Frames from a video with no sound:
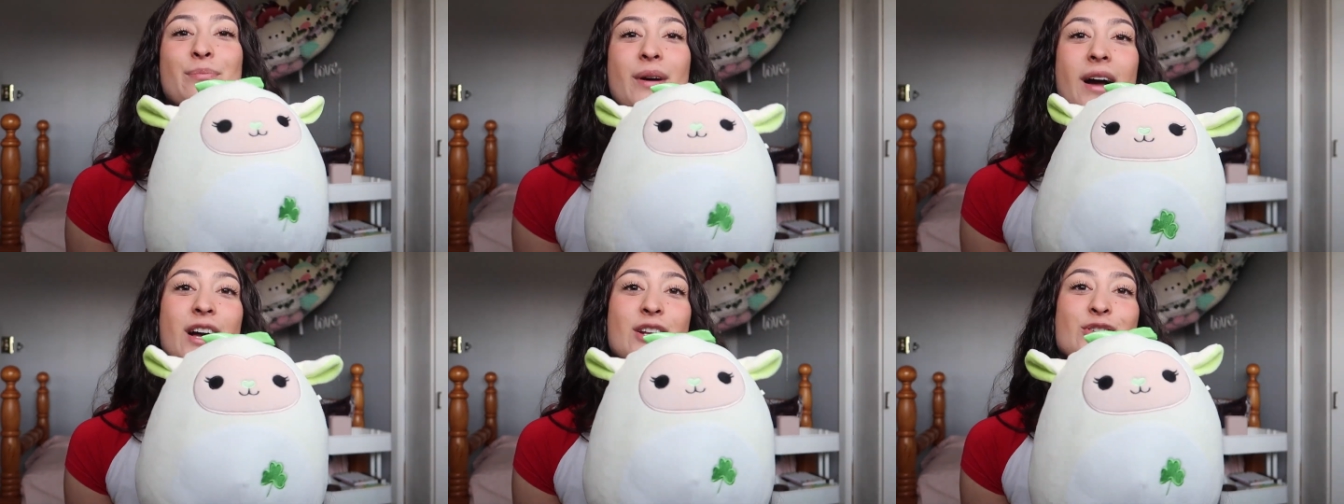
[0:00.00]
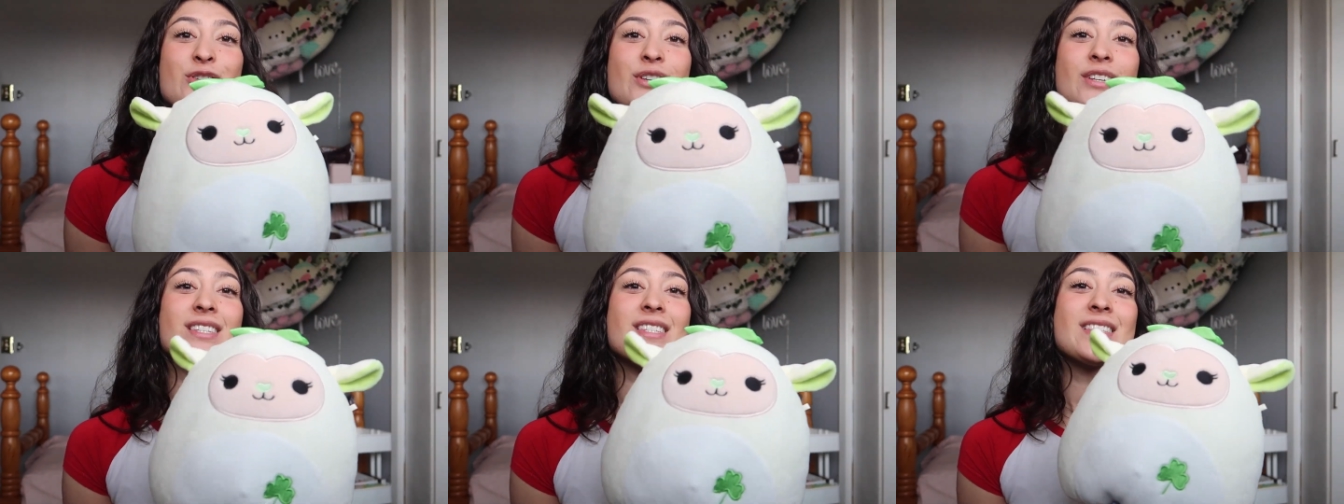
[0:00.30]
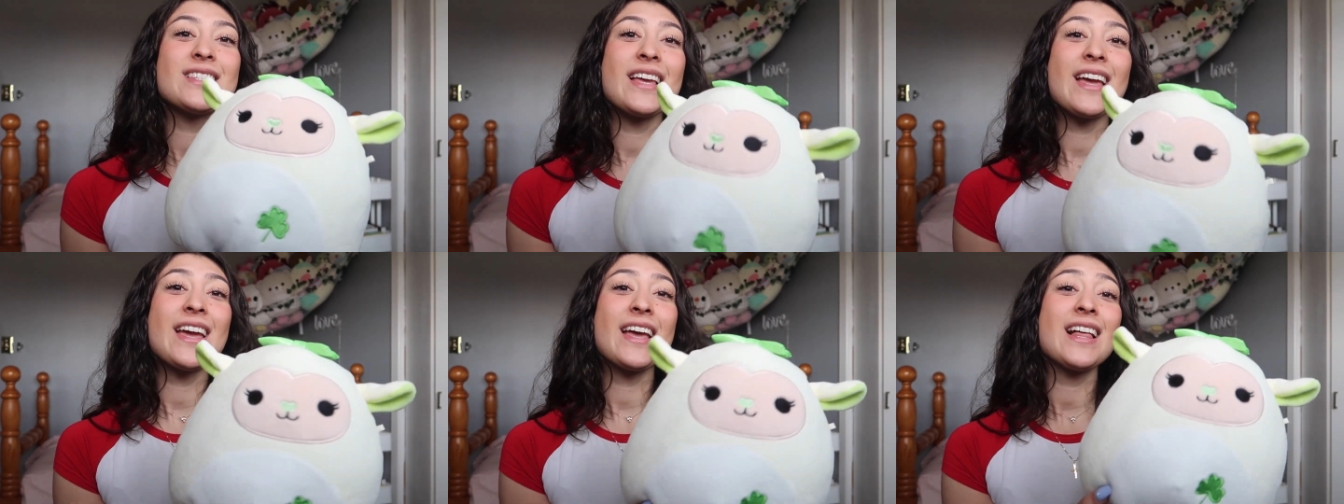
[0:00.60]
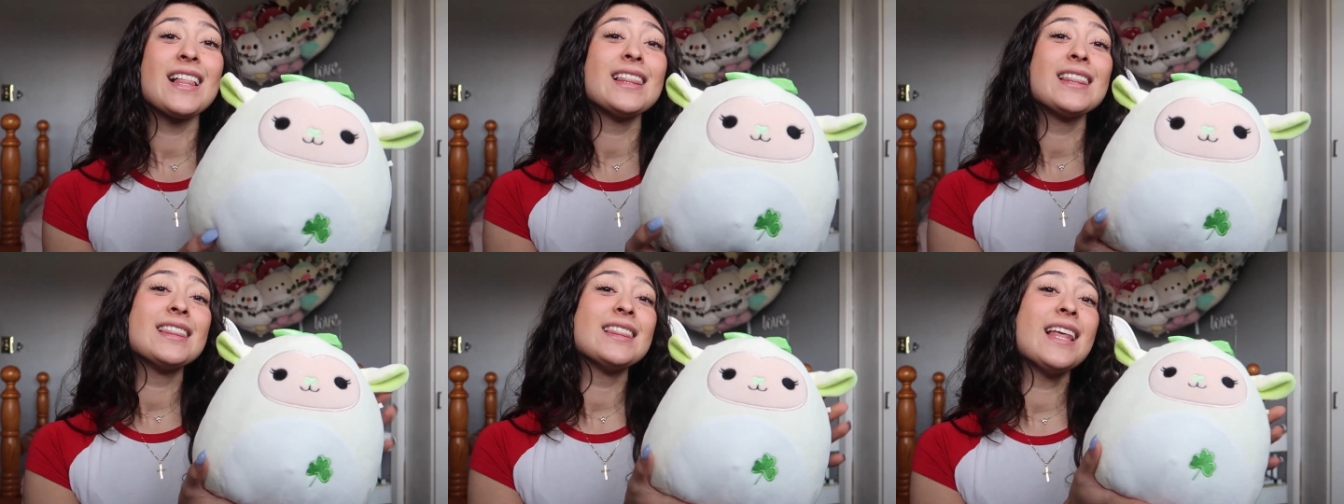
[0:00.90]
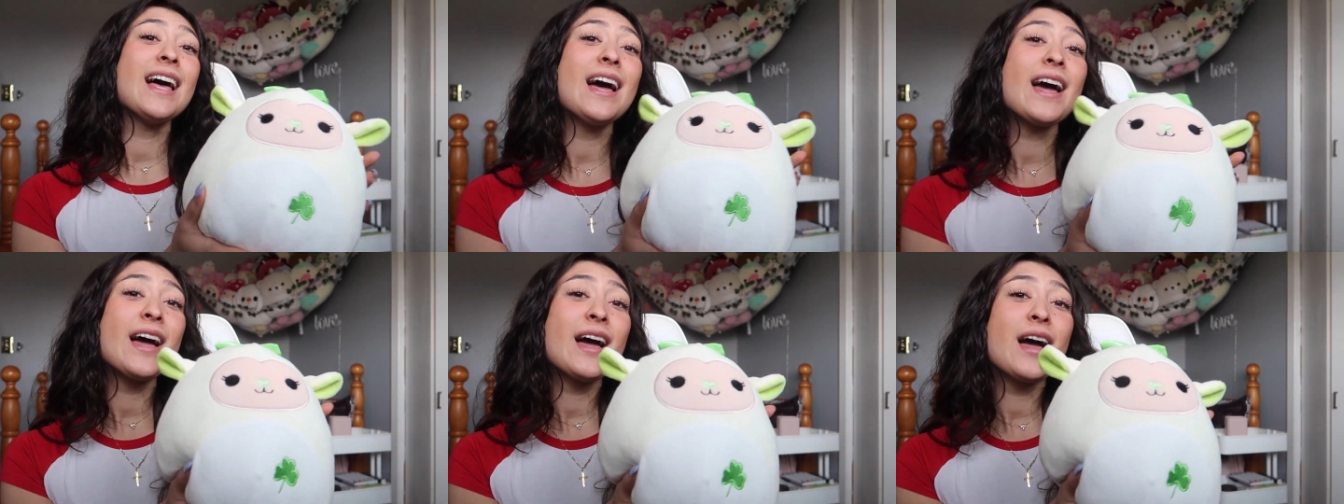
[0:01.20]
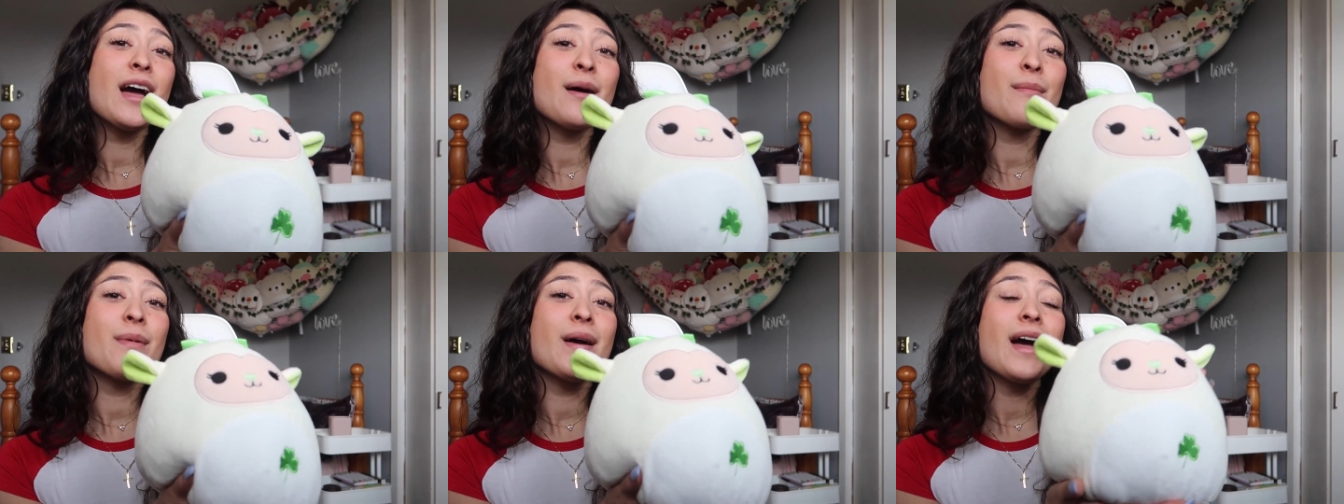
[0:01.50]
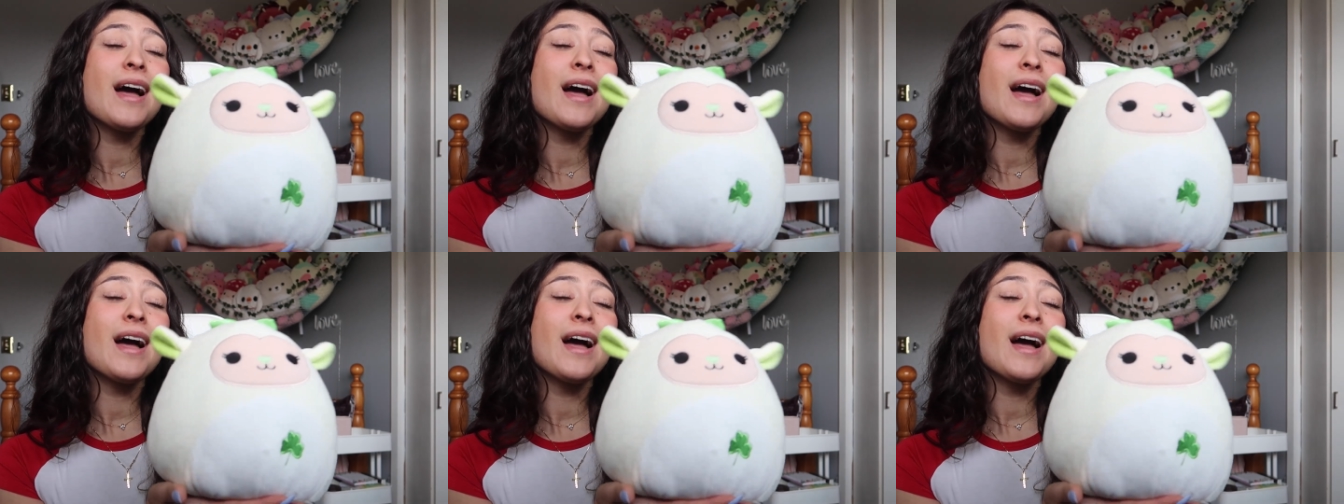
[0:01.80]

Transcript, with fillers: Patrick's Day lamb.